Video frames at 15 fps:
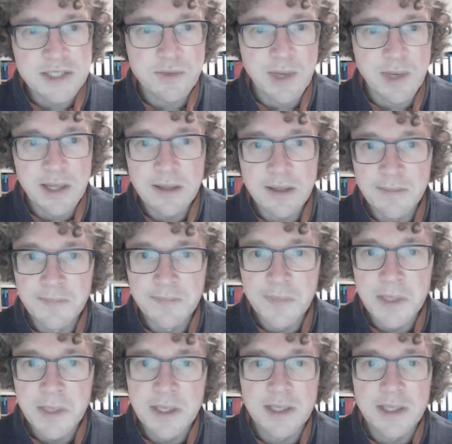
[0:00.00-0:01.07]
Well,
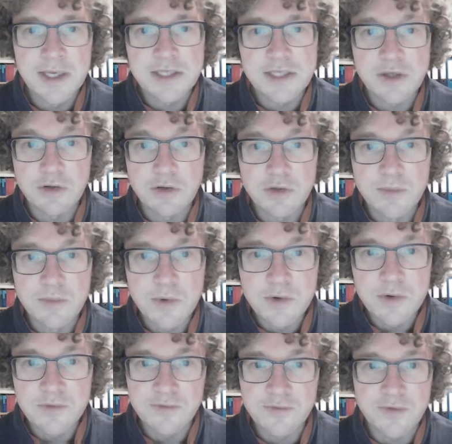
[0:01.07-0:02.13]
it's going to
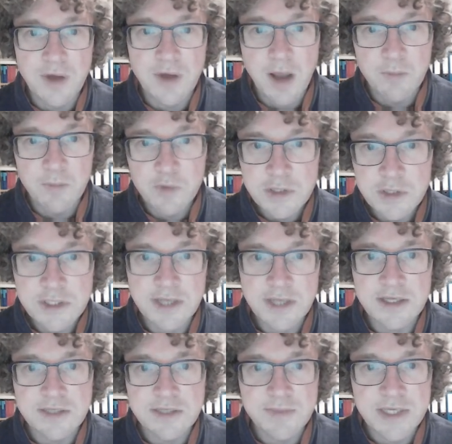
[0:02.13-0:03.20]
move upwards at
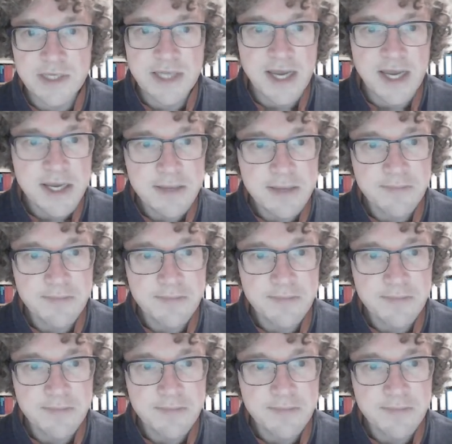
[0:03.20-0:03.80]
this speed A.